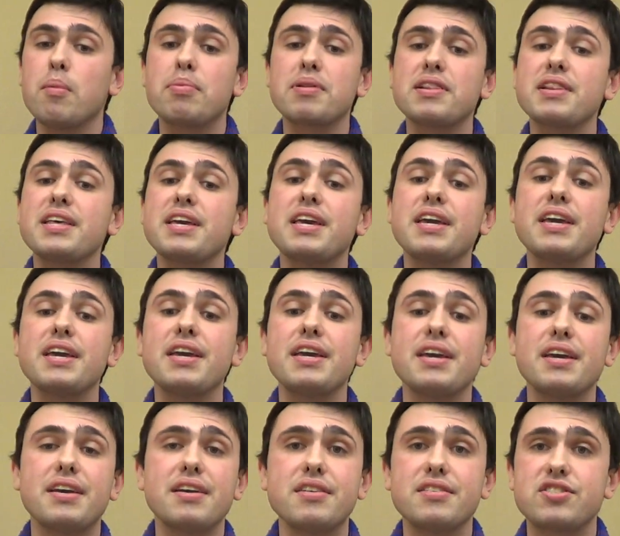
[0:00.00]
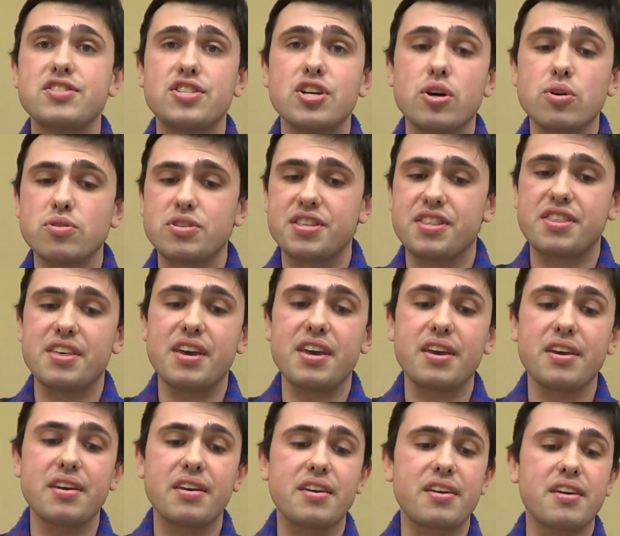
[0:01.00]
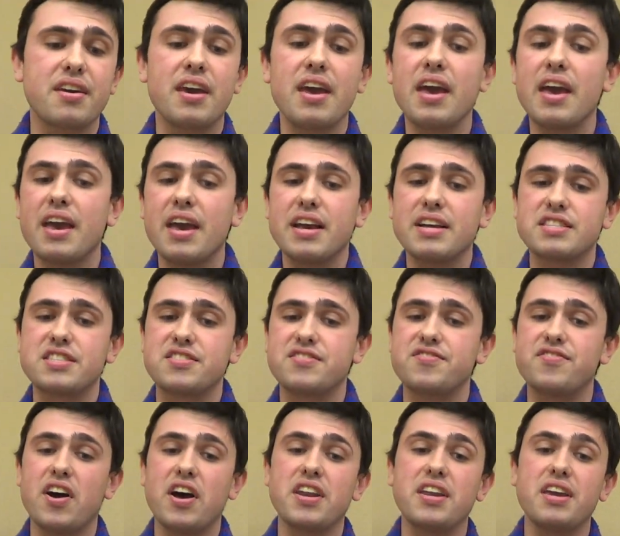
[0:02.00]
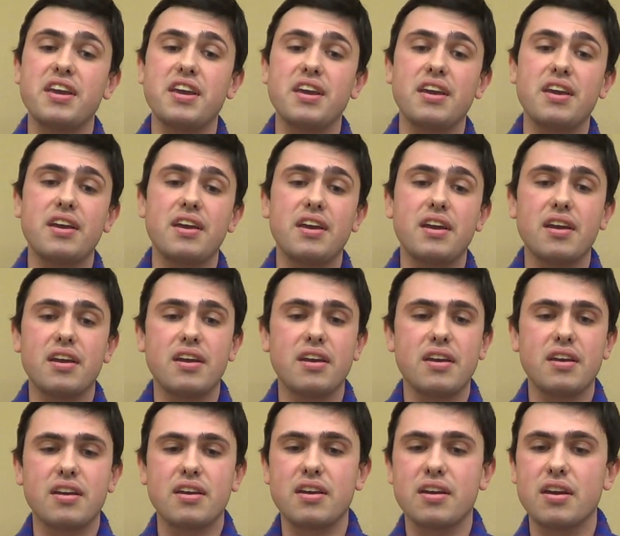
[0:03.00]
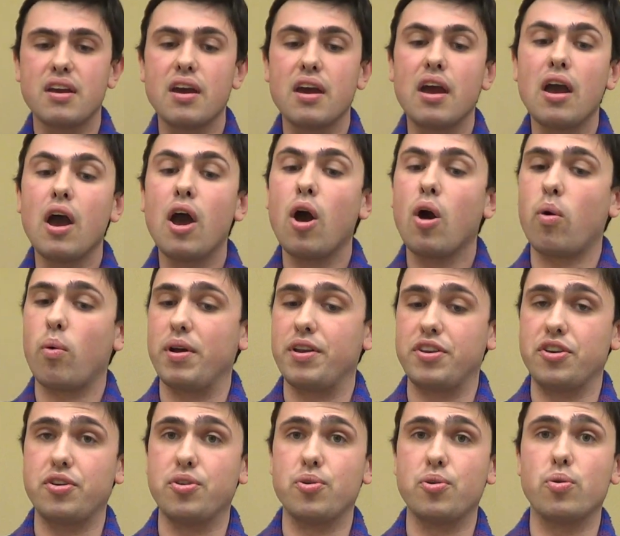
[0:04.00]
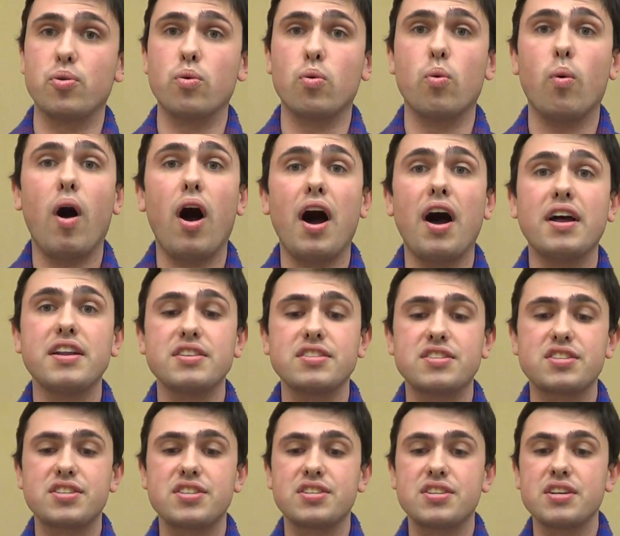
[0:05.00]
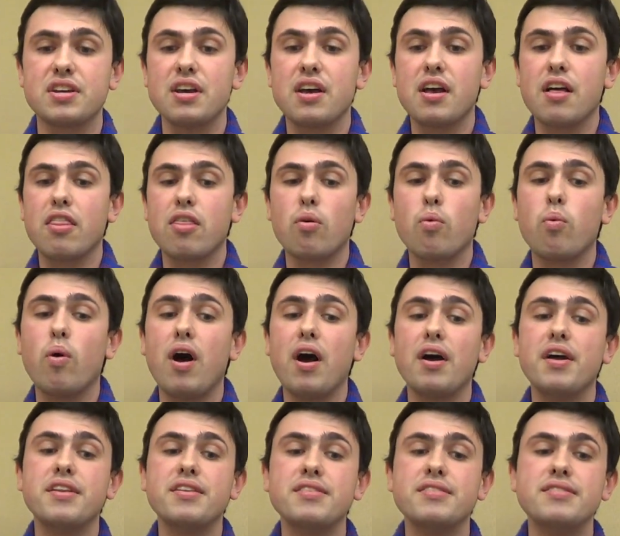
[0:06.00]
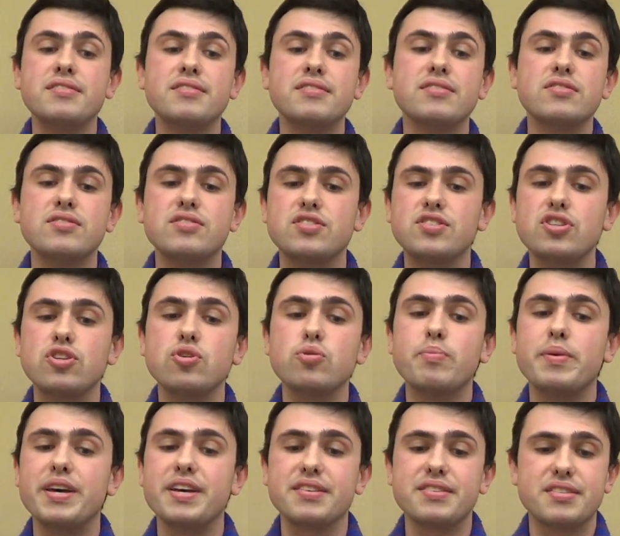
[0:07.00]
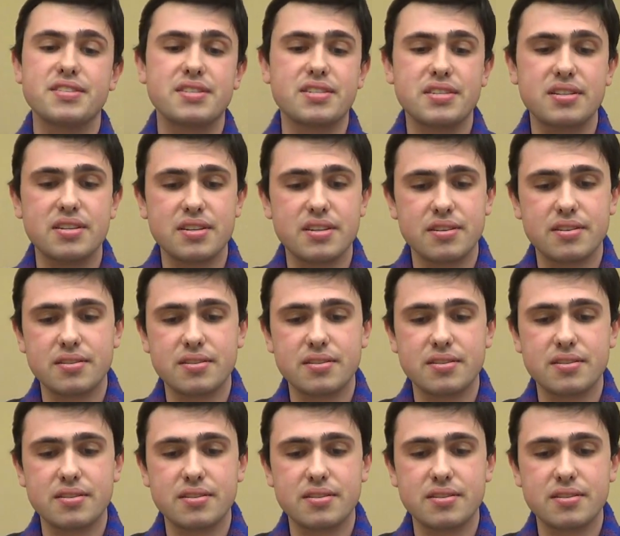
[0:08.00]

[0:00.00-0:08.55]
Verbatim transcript: Please don't think it's funny when you want the ones you miss.